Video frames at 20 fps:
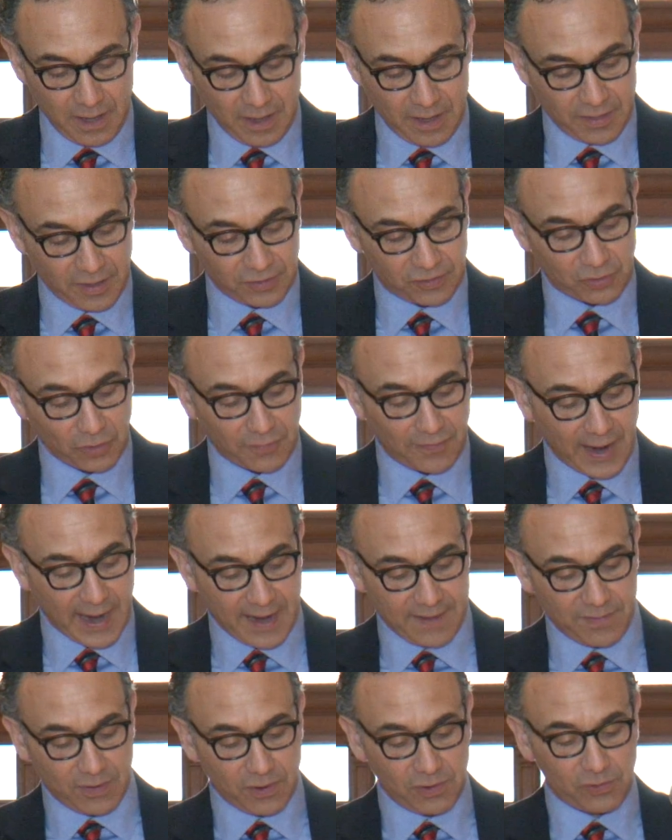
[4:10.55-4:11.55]
The
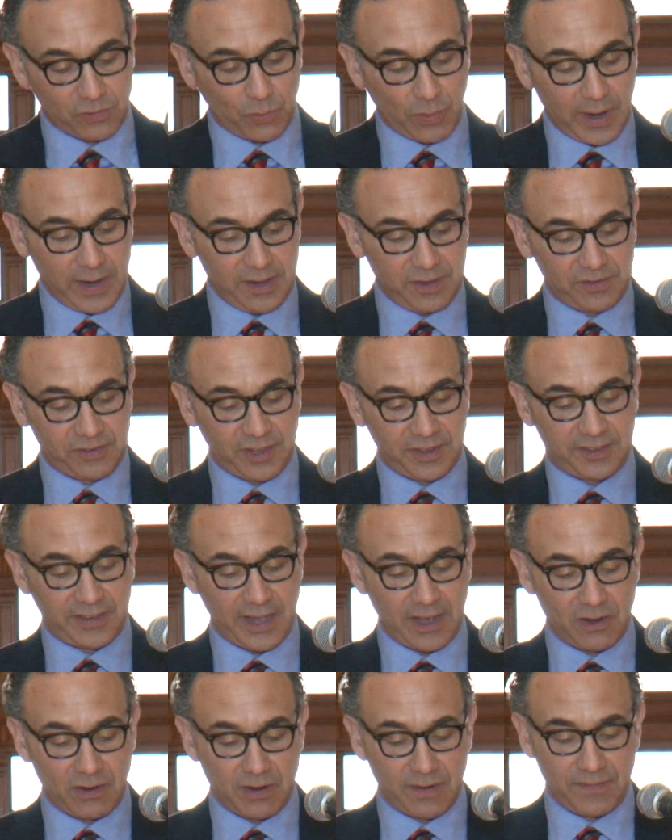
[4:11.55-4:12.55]
survivors raised the
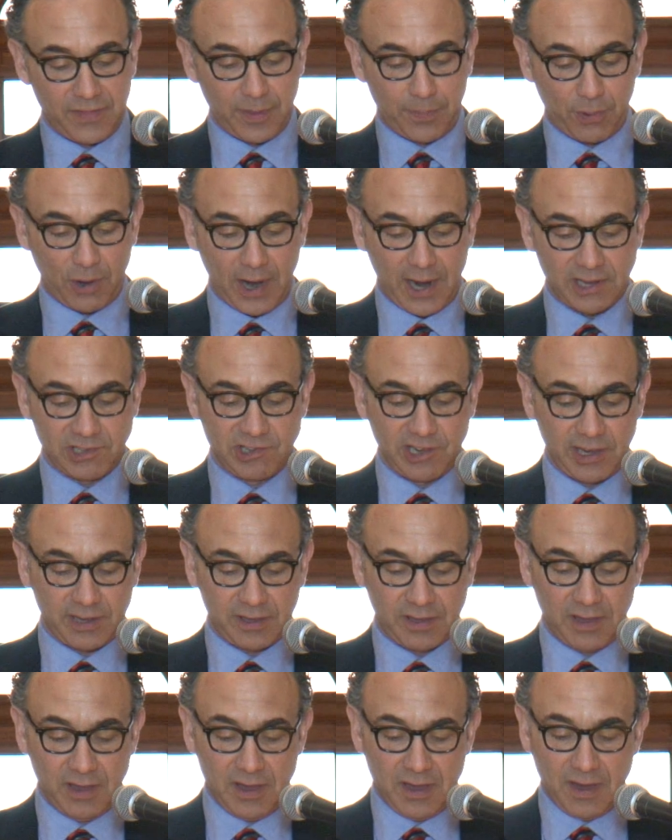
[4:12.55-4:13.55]
tenor of the
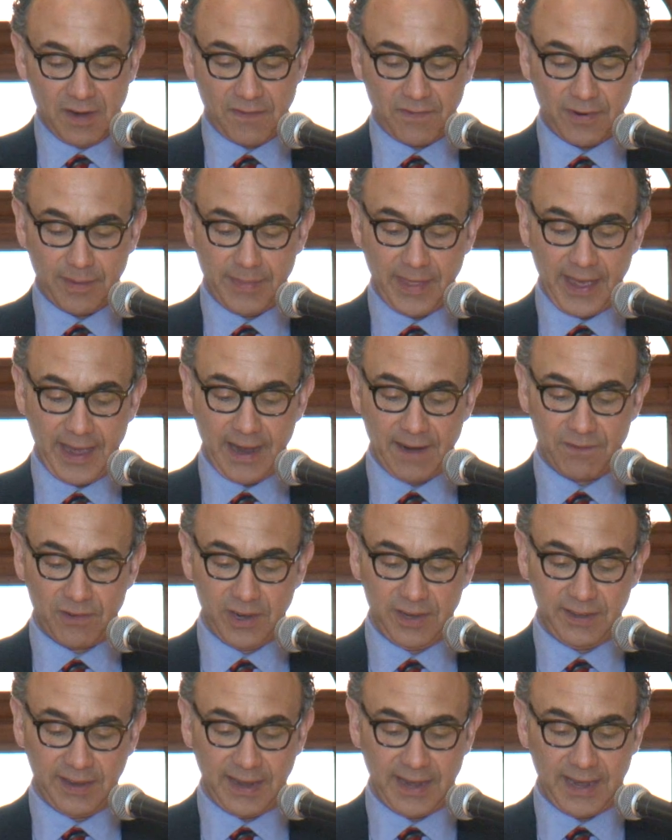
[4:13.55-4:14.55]
project from the
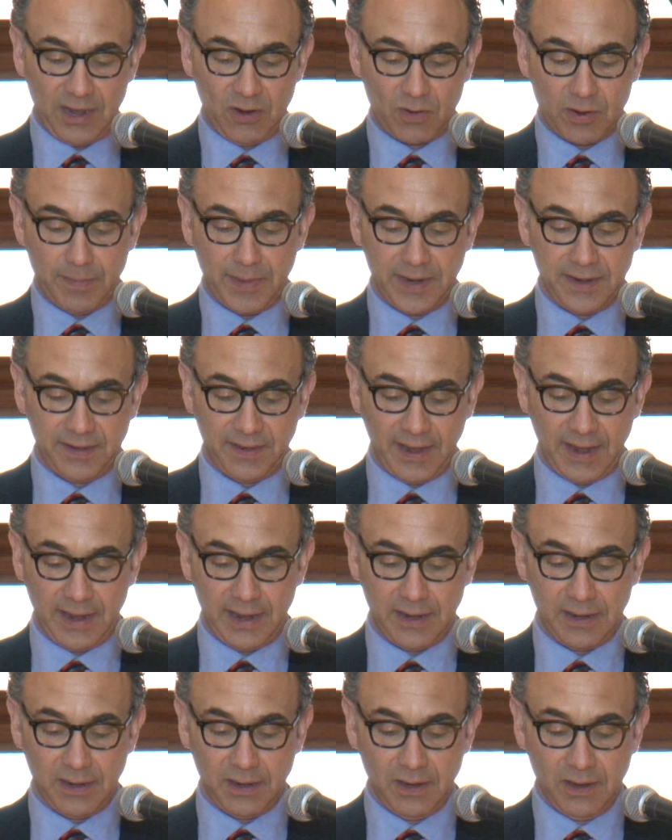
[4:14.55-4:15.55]
everyday or
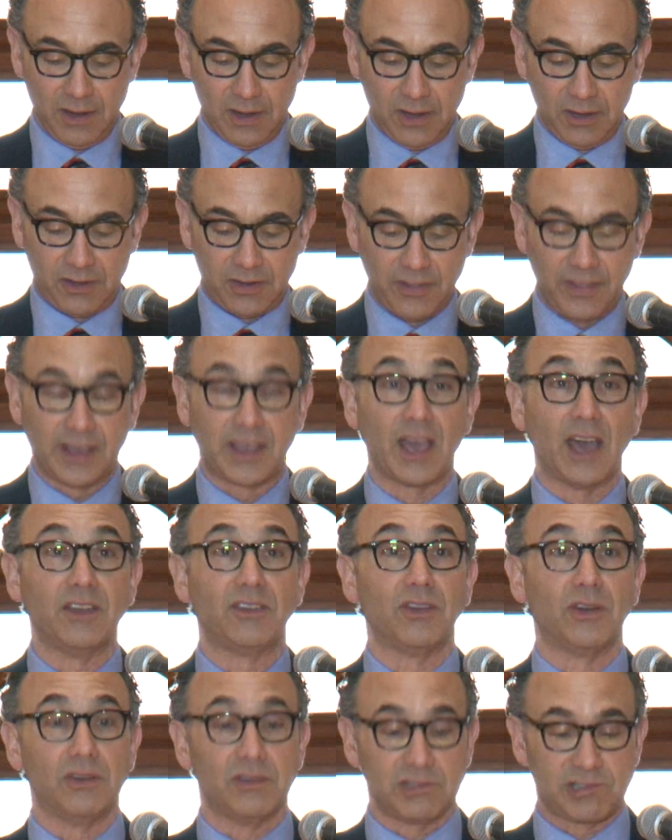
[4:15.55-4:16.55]
mundane to the
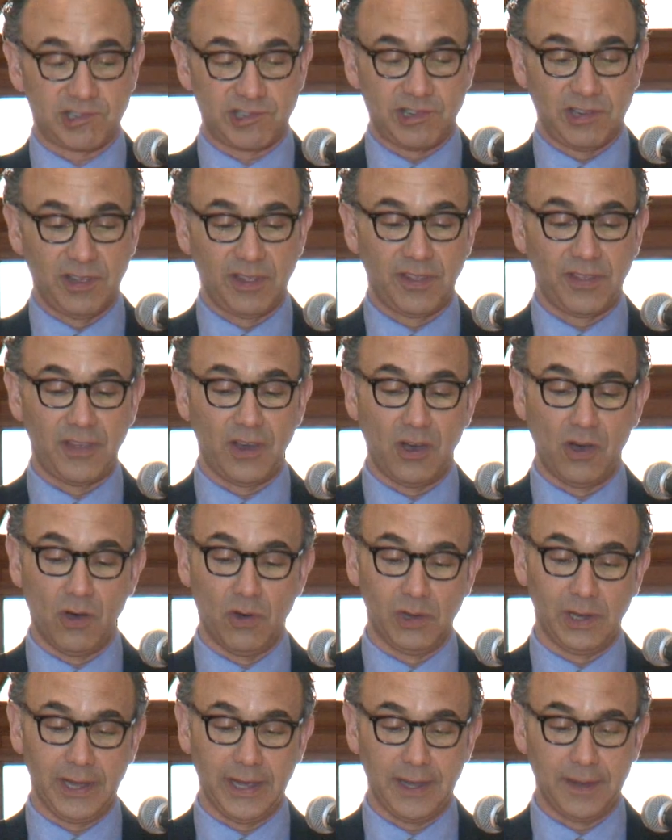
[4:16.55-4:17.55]
kadosh, the
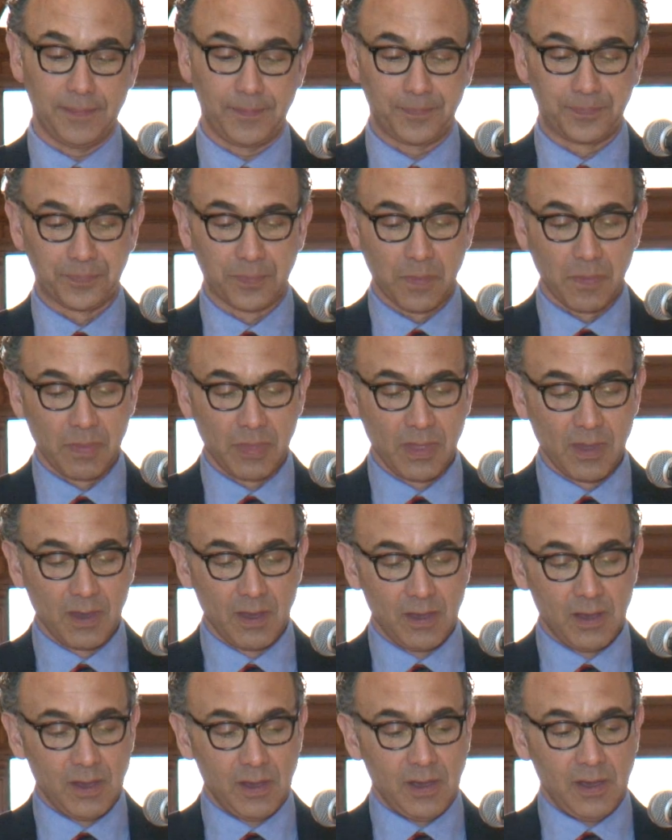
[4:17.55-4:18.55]
holy.
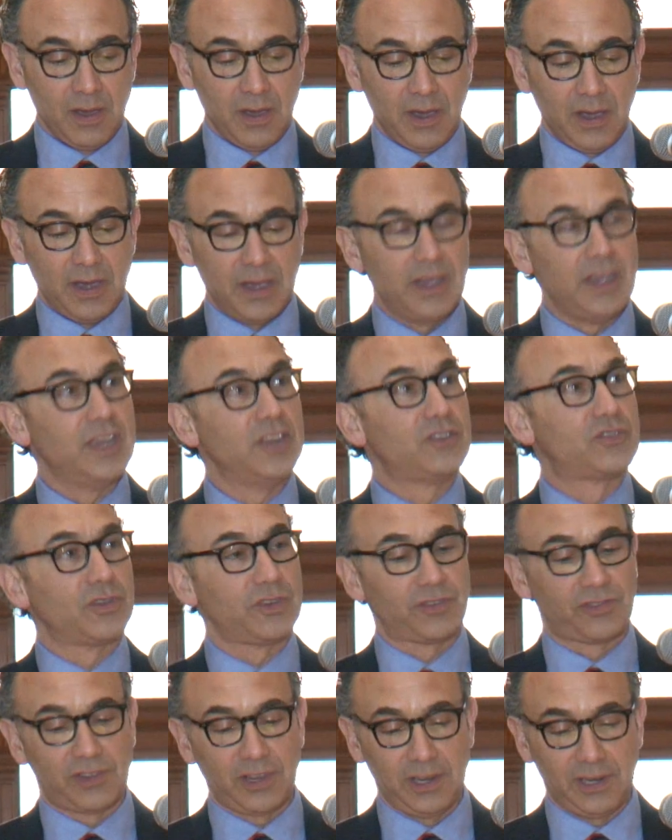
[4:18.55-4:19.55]

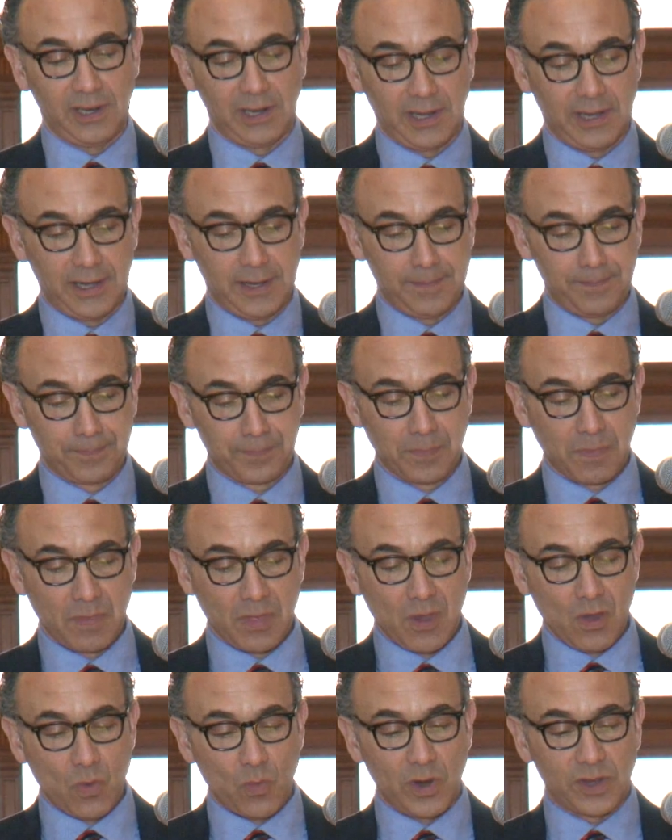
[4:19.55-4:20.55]
Interestingly,
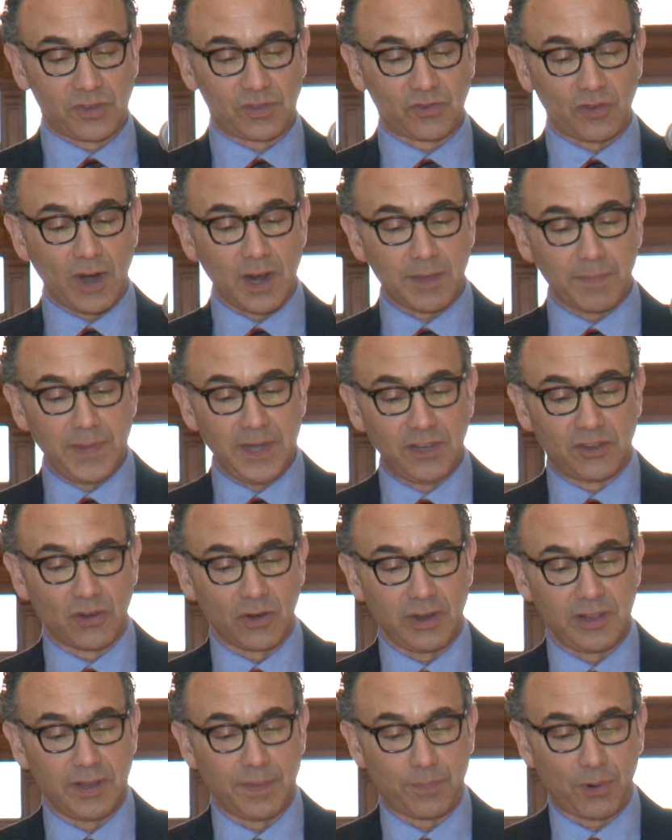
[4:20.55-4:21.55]
what struck me
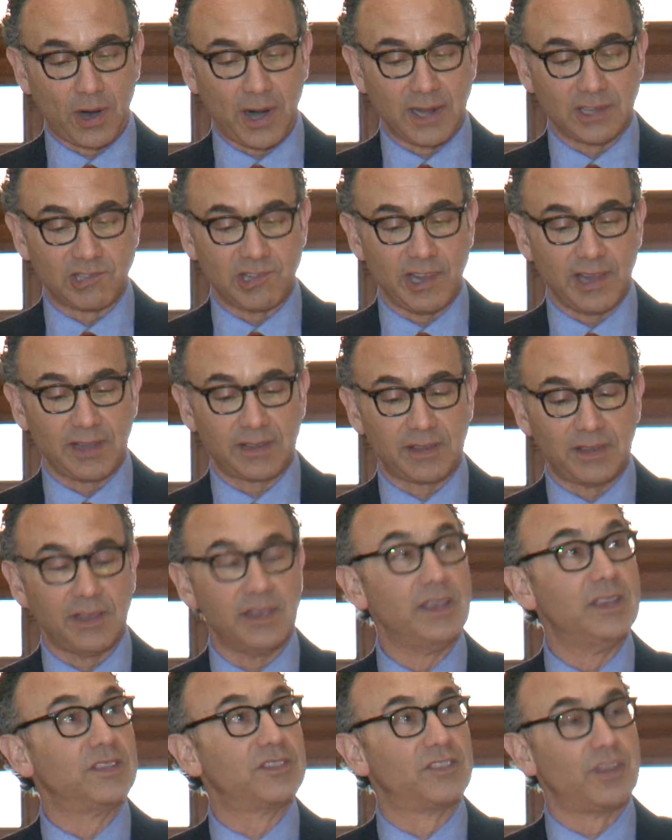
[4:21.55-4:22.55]
during the project
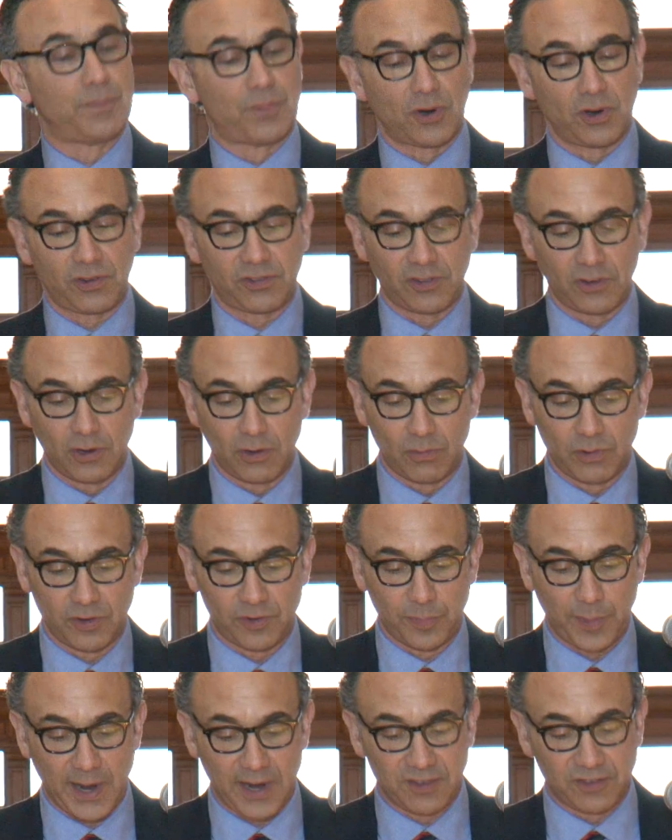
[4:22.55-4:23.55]
is the personal
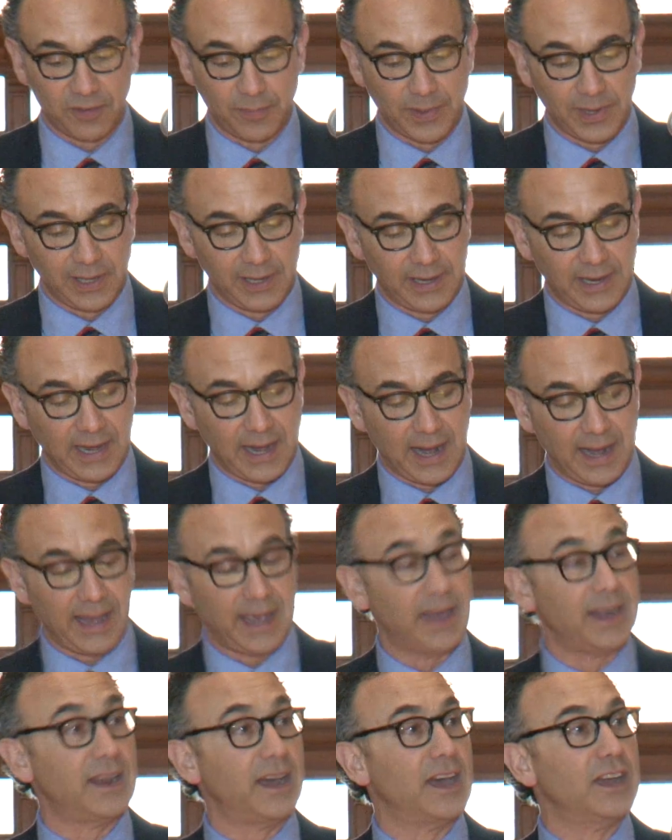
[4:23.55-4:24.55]
responsibility I
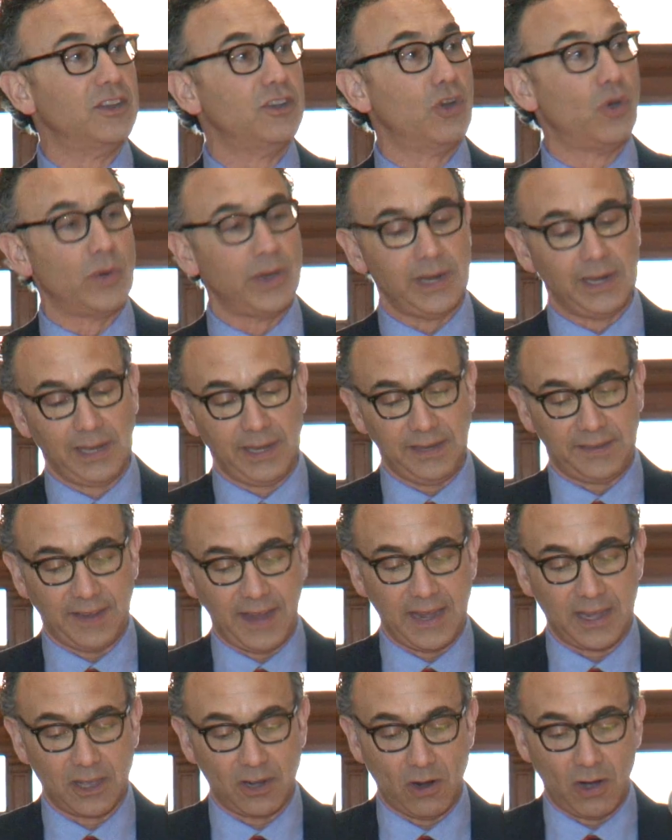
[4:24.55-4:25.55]
had unknowingly
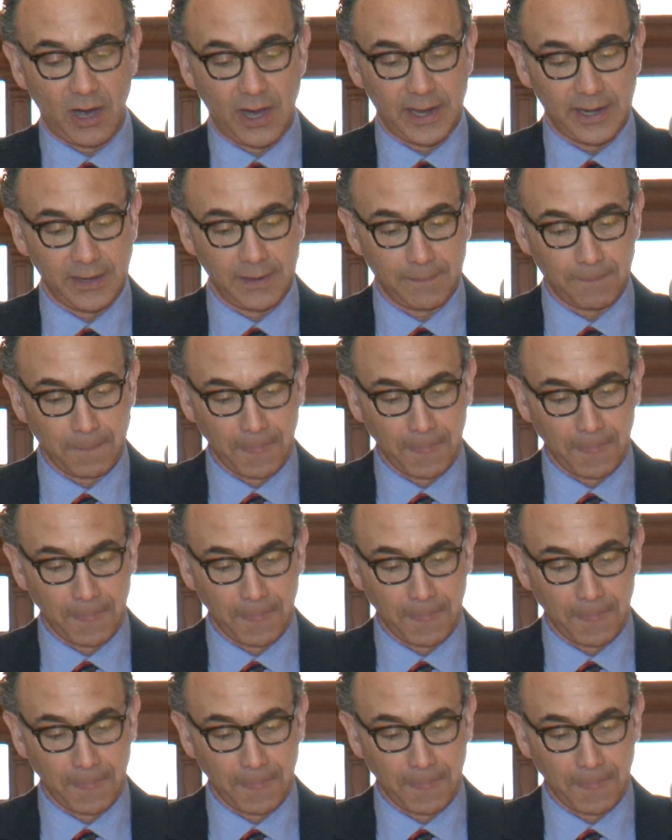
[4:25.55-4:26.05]
taken on.